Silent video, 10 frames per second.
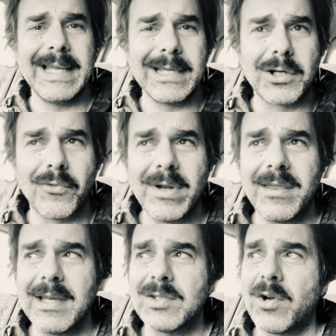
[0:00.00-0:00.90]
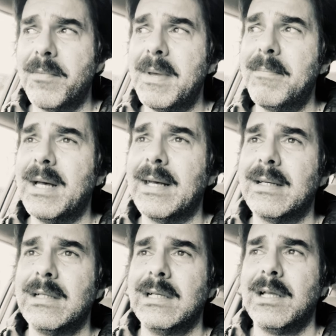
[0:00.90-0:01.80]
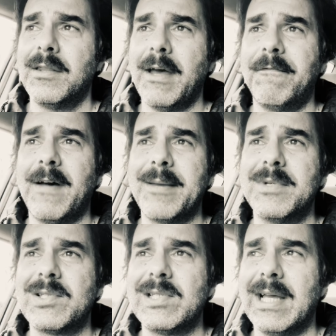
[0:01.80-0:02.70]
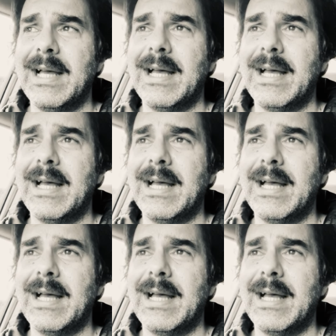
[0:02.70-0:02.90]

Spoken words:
In Corinthians, I remember that famous